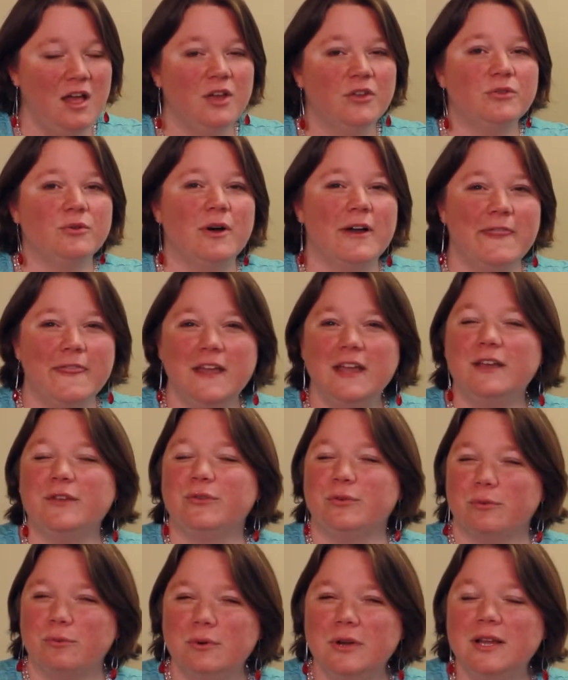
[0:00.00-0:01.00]
So I think
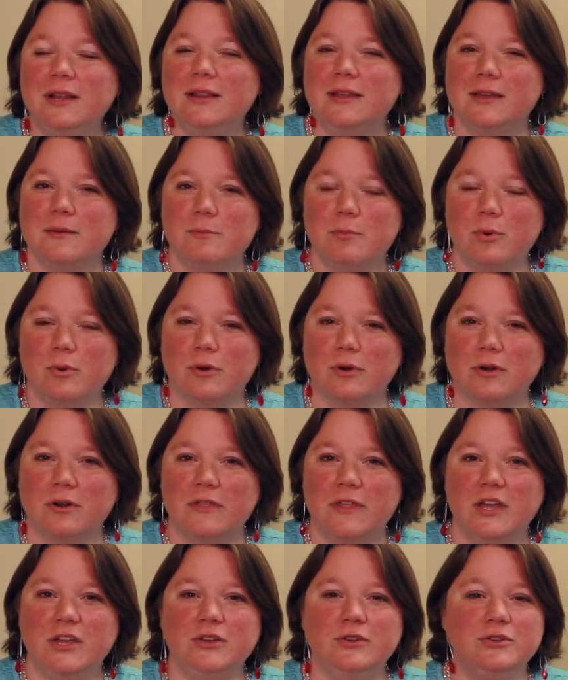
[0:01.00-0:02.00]
it's really
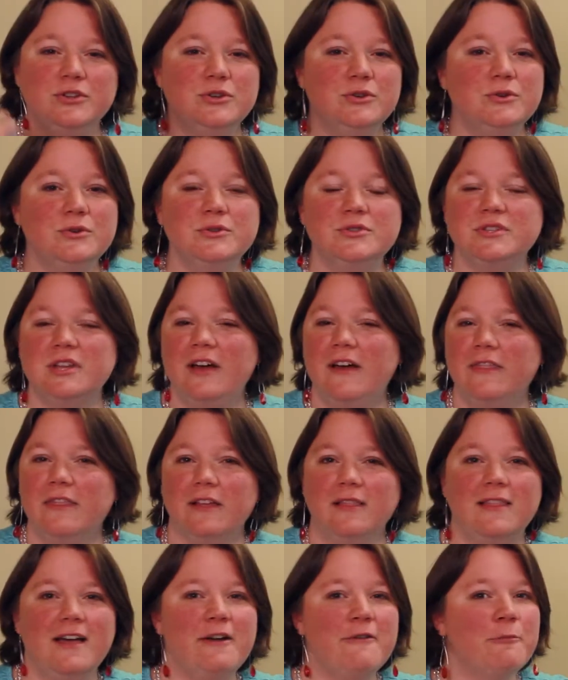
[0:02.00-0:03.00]
important that you use the
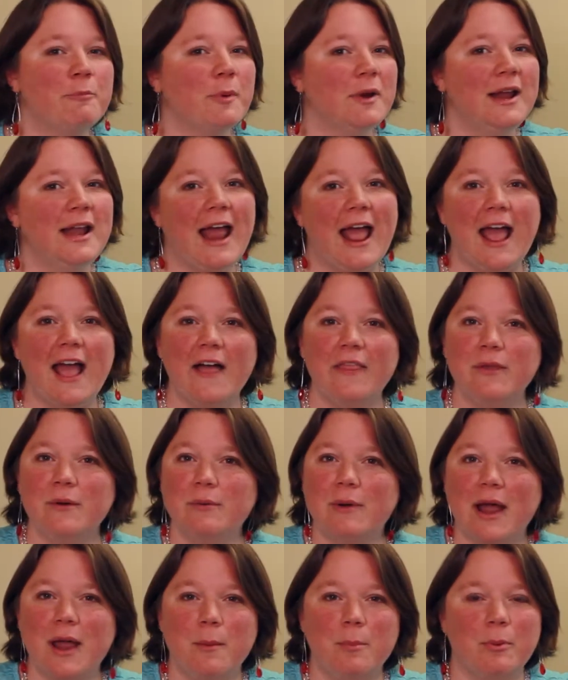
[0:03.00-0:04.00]
left brain and the
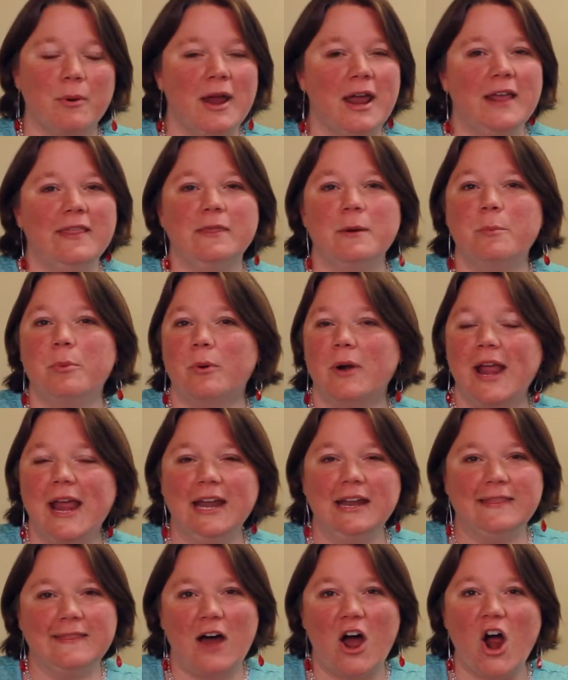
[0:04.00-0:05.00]
right brain, the
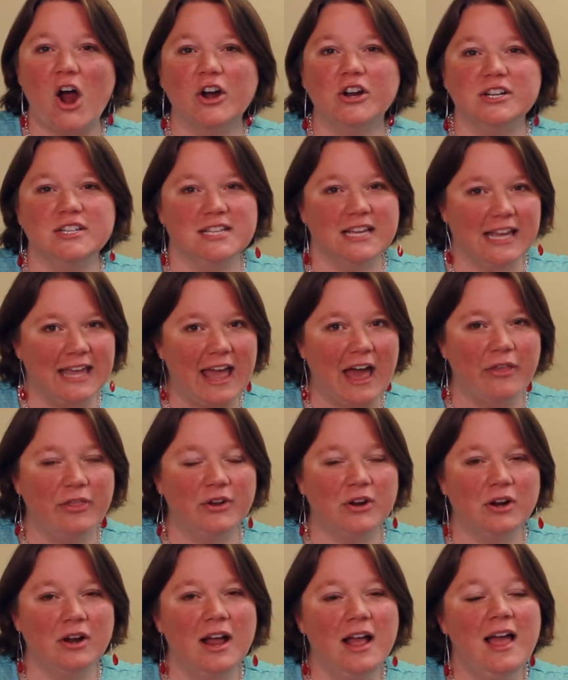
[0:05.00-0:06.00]
brain and the heart
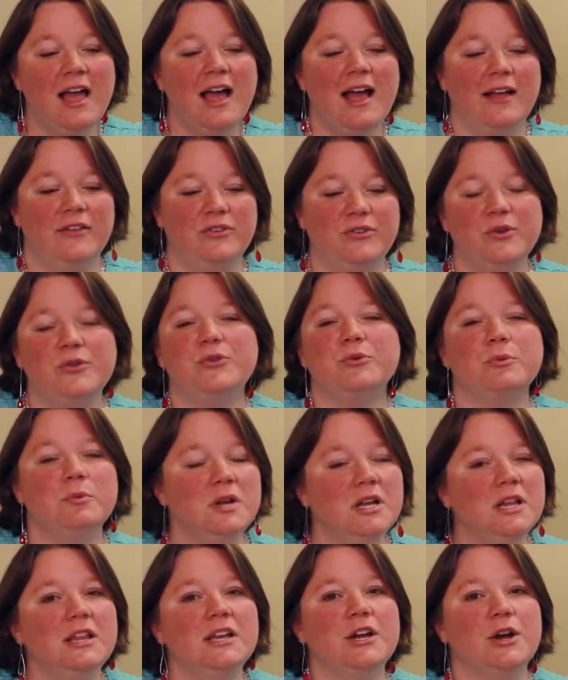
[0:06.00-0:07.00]
together, and so it's
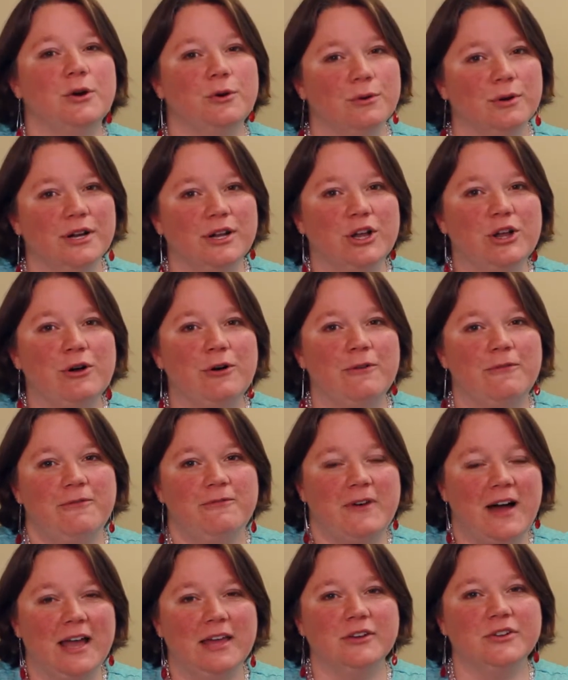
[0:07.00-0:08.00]
really a critical
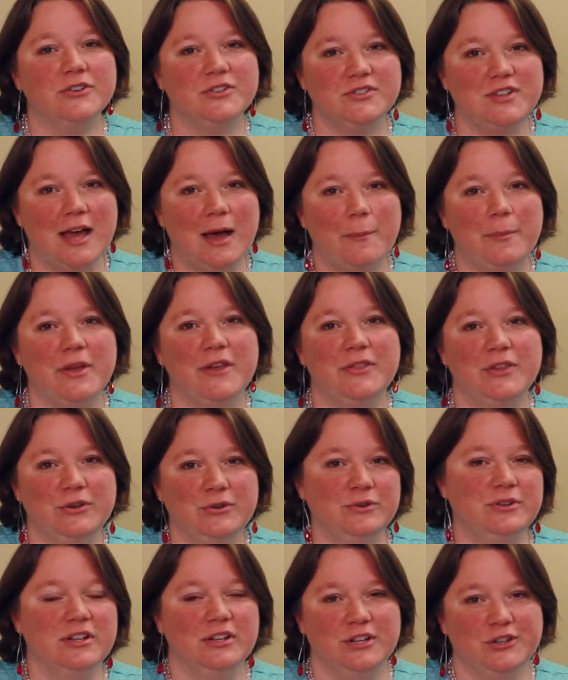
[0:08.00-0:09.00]
final step in the
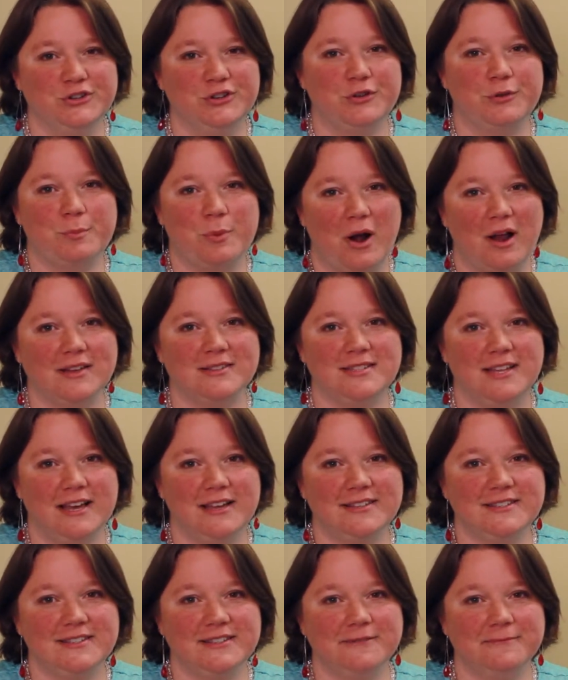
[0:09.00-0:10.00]
due diligence
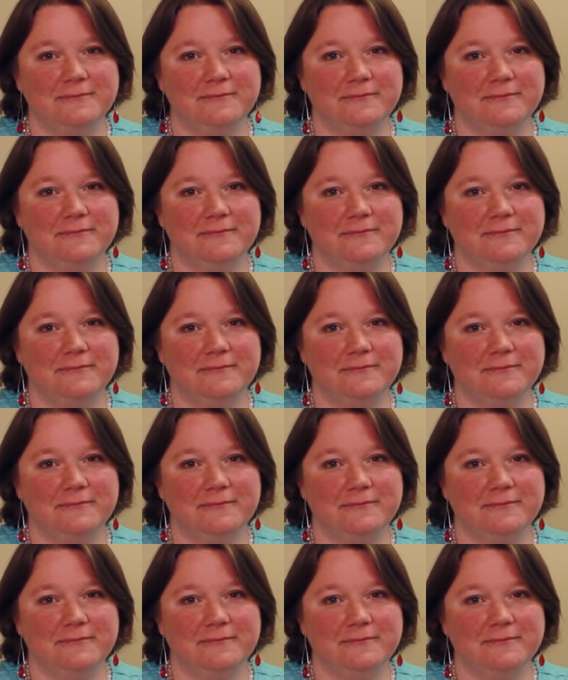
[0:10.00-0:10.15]
process.